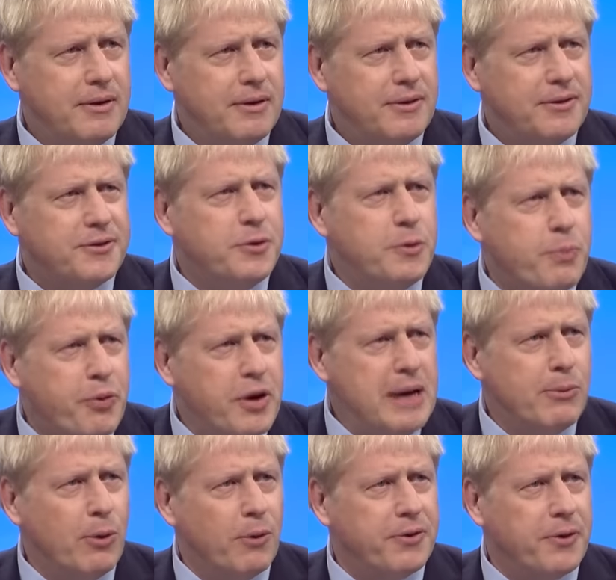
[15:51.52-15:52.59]
supreme
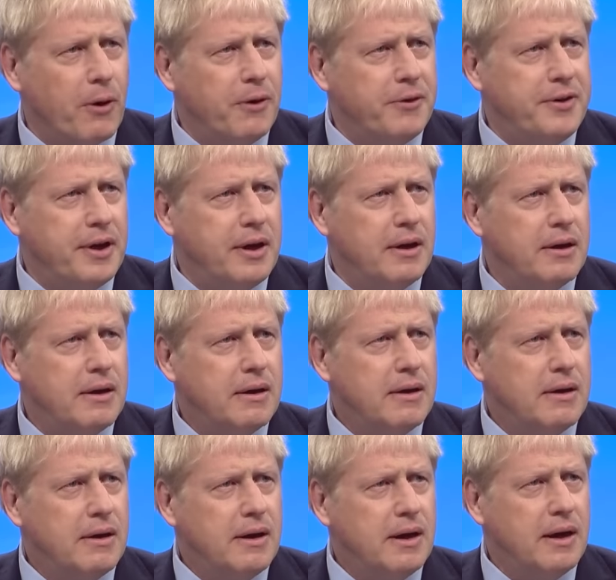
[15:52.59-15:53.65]
authority
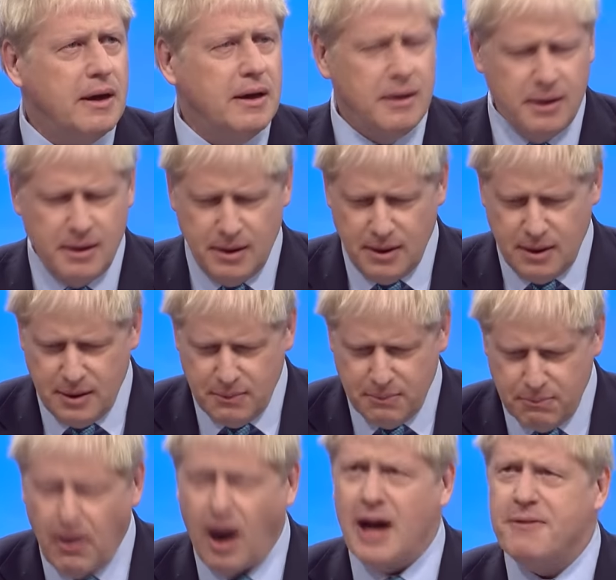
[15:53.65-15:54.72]
in
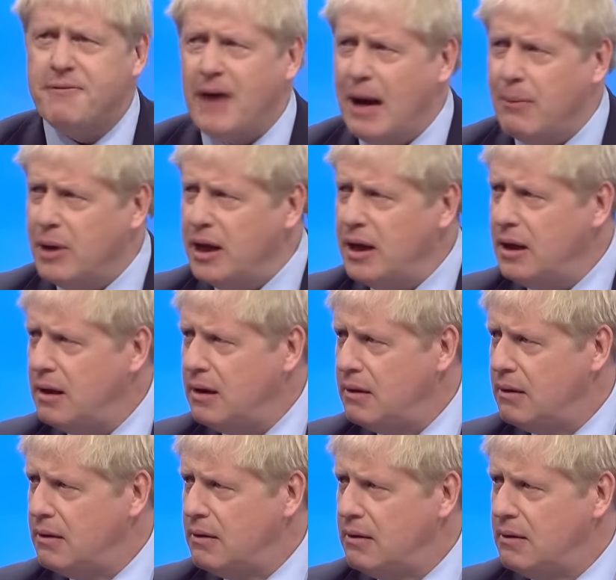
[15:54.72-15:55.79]
my family,
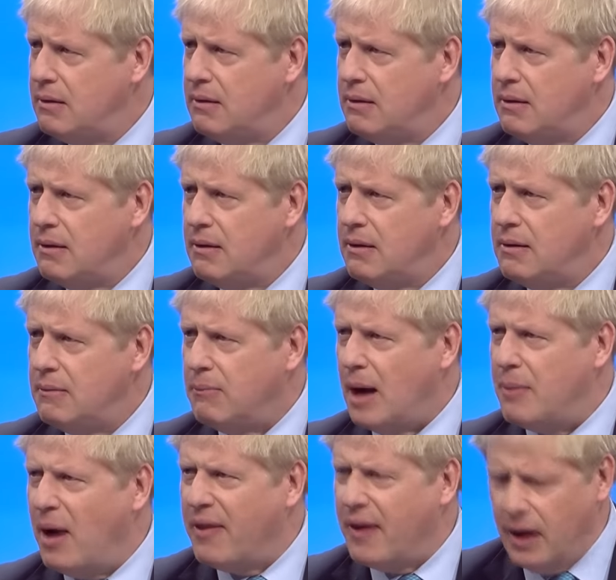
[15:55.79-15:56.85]
my
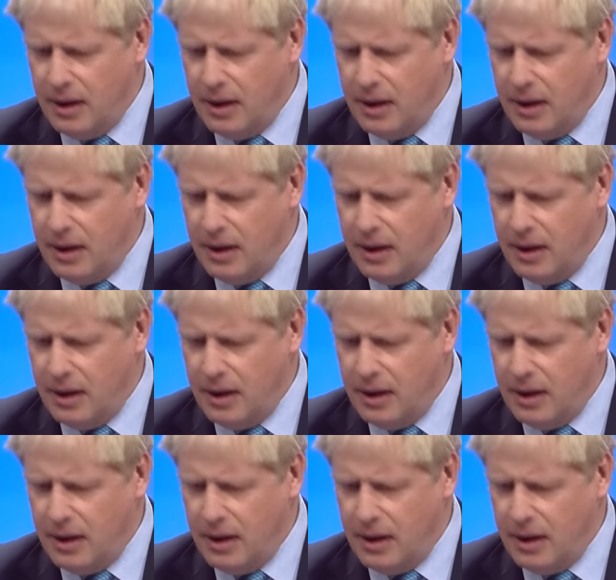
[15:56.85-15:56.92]
mother.